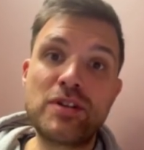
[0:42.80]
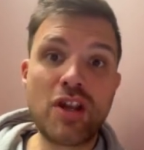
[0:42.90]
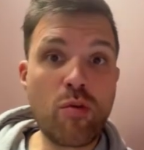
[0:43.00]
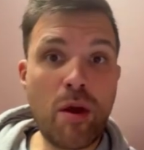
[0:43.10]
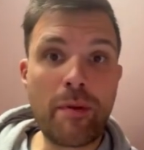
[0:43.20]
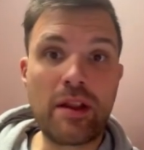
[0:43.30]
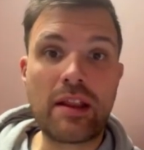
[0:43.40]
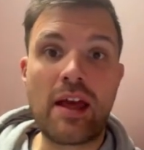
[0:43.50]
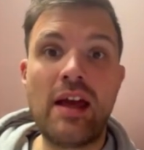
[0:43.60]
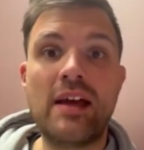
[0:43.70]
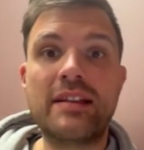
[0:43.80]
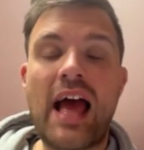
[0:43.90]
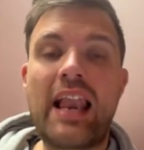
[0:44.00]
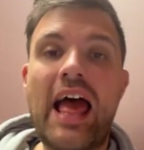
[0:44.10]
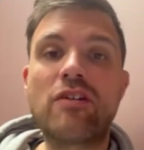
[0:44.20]
persona builder
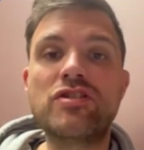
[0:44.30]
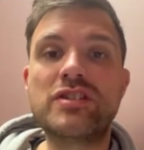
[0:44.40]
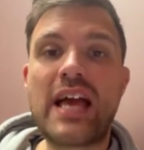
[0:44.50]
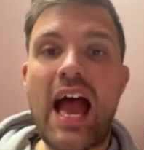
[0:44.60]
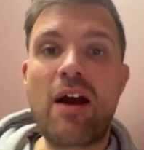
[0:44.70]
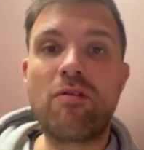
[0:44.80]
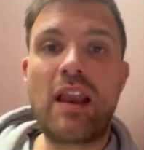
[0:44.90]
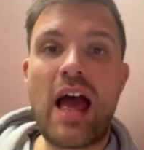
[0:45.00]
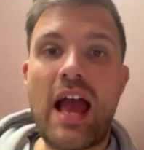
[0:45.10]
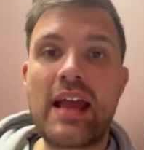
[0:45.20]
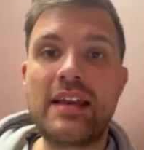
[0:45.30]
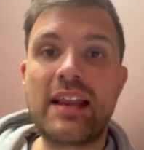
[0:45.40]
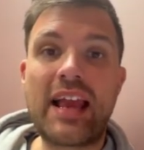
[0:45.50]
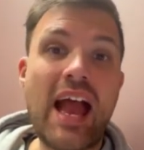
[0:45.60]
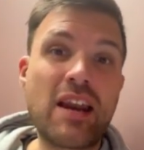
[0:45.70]
that allows you to outline
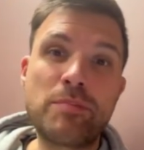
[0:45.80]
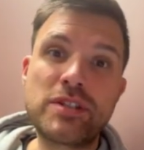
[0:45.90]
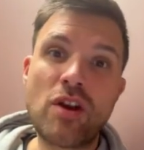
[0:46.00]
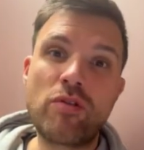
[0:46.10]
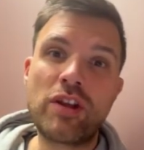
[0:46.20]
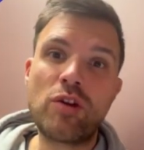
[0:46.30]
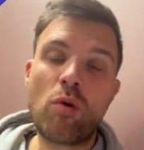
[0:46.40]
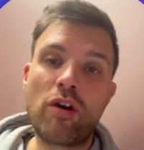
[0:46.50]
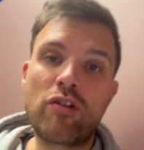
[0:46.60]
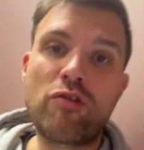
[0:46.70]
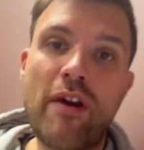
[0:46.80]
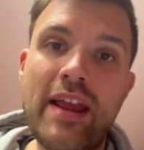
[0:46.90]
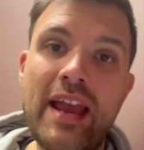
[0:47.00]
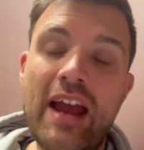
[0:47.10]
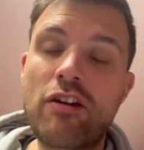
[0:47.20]
the kind of persona you want to
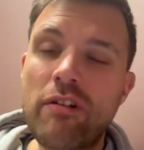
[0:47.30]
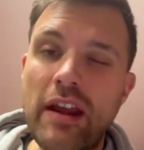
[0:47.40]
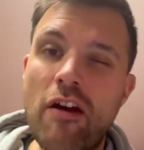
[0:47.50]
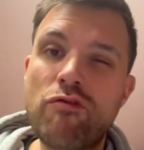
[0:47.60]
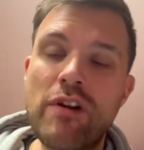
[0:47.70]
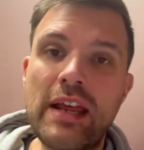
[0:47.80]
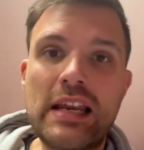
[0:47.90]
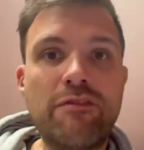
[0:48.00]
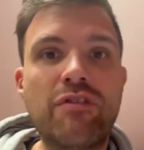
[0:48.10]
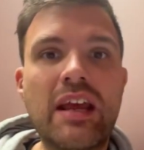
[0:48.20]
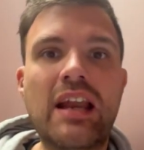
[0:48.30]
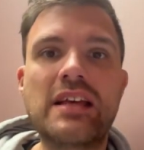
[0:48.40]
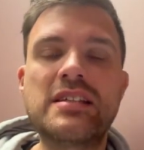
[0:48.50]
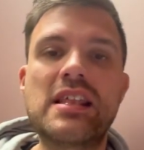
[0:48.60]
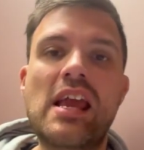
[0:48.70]
create and create a really
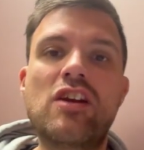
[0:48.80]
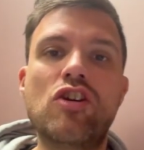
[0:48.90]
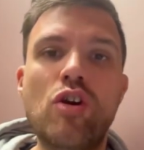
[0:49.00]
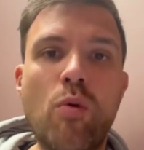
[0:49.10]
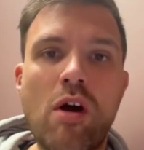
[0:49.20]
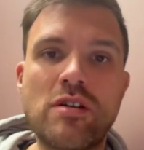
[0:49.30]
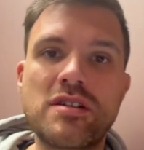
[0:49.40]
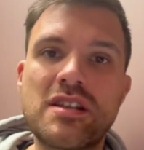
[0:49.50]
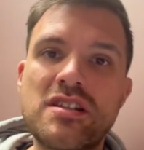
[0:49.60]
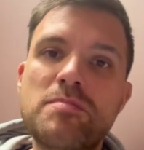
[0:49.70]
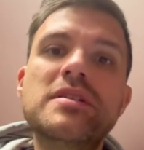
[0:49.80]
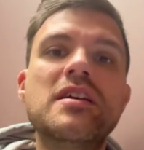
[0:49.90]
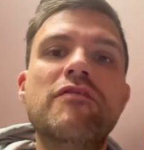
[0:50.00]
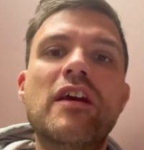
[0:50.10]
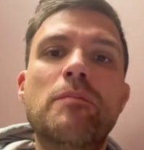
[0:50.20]
realistic, nuanced and
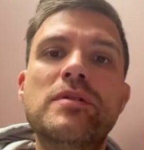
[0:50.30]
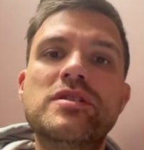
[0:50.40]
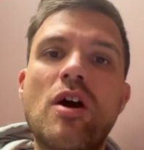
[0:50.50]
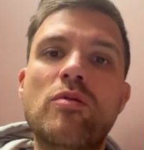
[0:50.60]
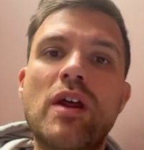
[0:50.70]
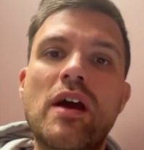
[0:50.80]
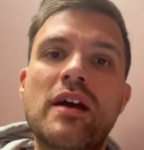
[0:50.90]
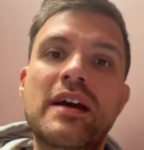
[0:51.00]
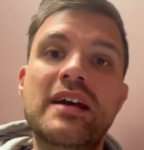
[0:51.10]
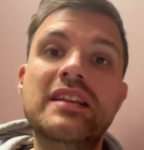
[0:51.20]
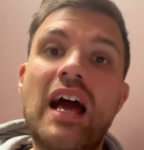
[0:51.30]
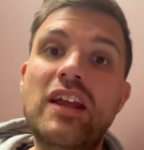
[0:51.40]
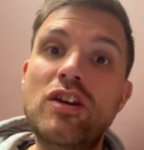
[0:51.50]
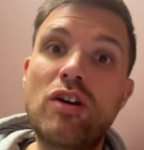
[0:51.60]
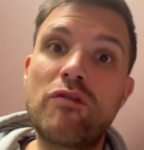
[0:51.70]
specific persona
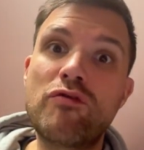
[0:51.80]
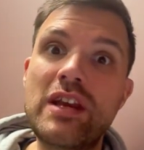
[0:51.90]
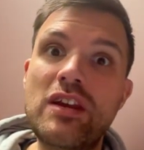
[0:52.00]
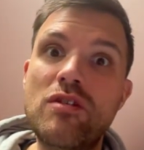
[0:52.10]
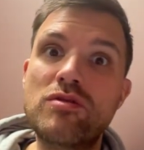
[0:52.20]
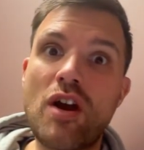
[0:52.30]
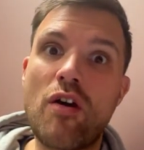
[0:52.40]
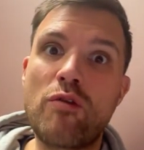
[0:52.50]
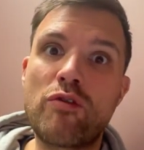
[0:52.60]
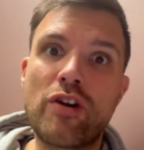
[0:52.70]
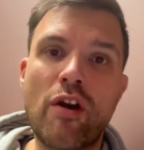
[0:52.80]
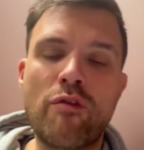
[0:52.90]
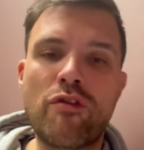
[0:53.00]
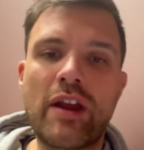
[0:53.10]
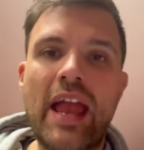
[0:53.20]
that you can reuse over and
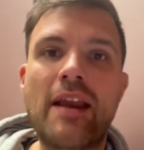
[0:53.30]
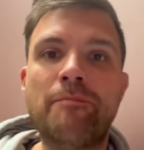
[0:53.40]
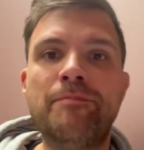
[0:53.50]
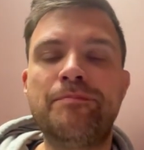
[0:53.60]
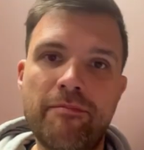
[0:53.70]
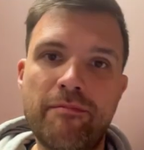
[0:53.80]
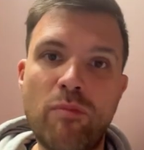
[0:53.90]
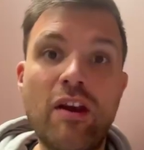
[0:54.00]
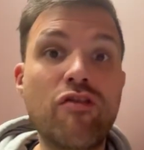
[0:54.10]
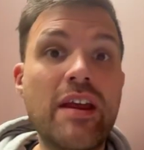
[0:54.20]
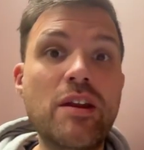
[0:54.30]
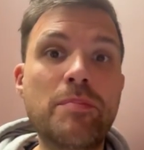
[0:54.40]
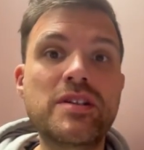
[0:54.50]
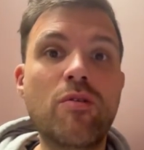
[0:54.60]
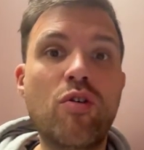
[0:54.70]
over again. When creating your
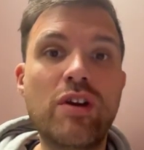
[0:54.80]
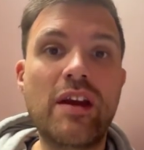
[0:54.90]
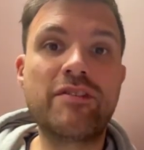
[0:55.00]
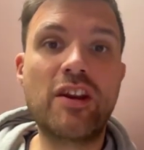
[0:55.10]
persona, all you have